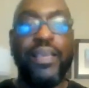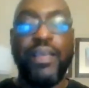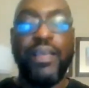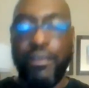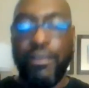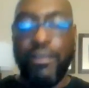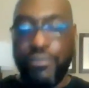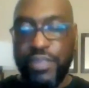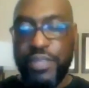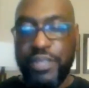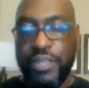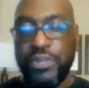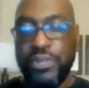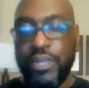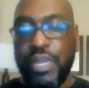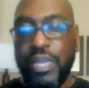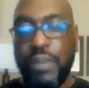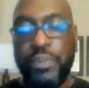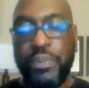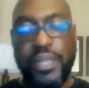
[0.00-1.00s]
These are
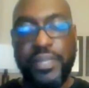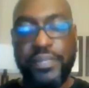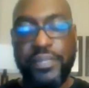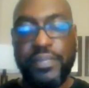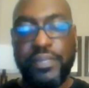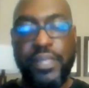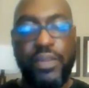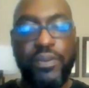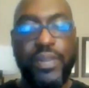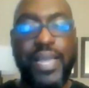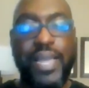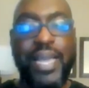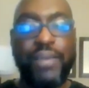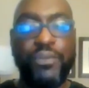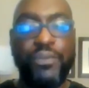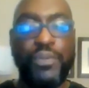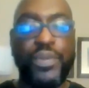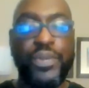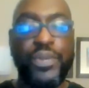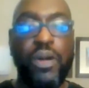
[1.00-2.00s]
companies that are not
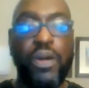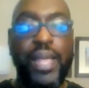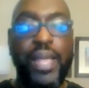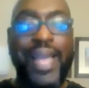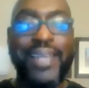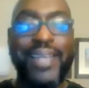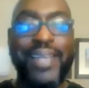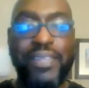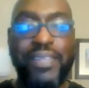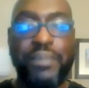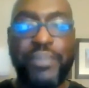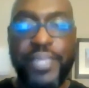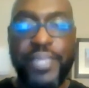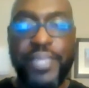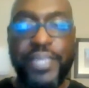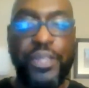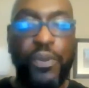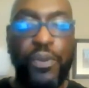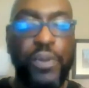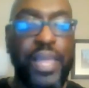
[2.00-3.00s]
what we call asset-based.
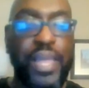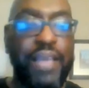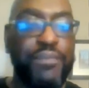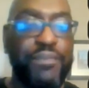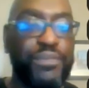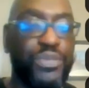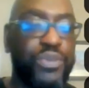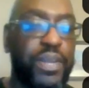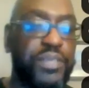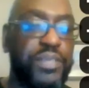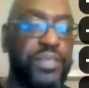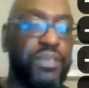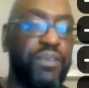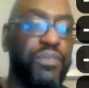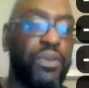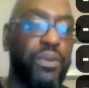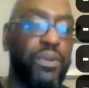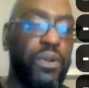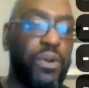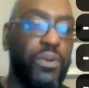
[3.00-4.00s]
They don't have trucks of
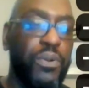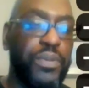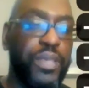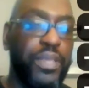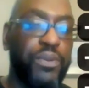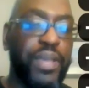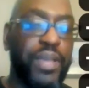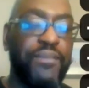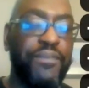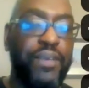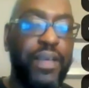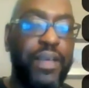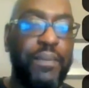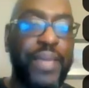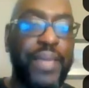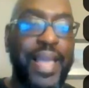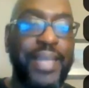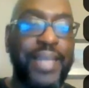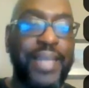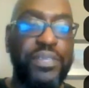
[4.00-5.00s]
their own. They don't have
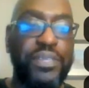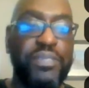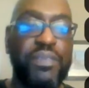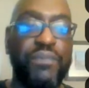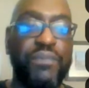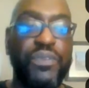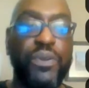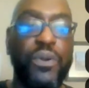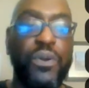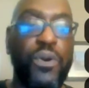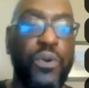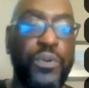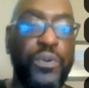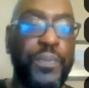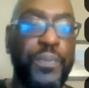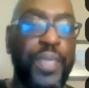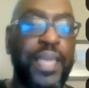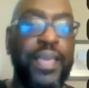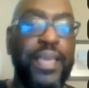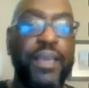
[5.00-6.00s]
assets of their own.
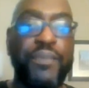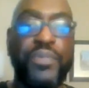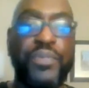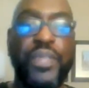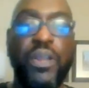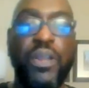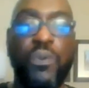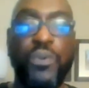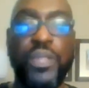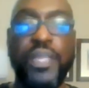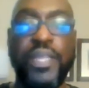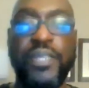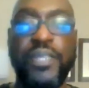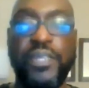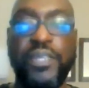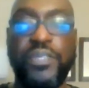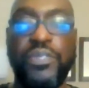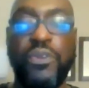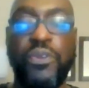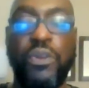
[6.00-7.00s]
They are really
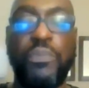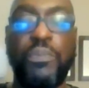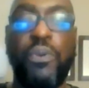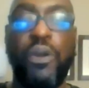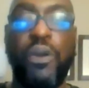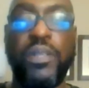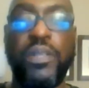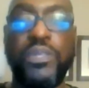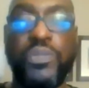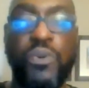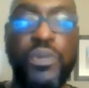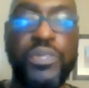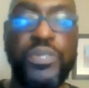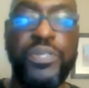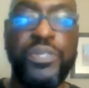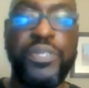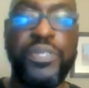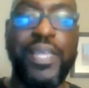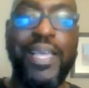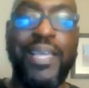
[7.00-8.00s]
just third-party
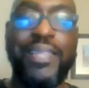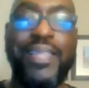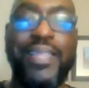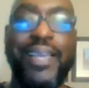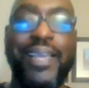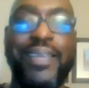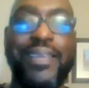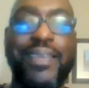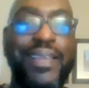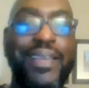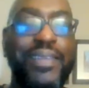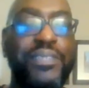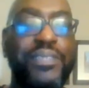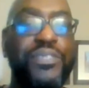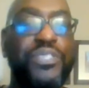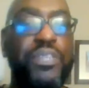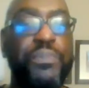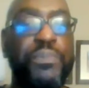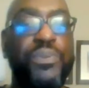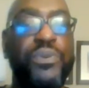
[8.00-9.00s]
sources that connect
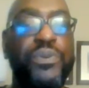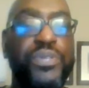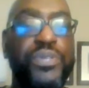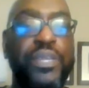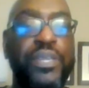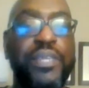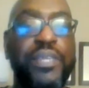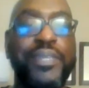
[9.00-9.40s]
shippers to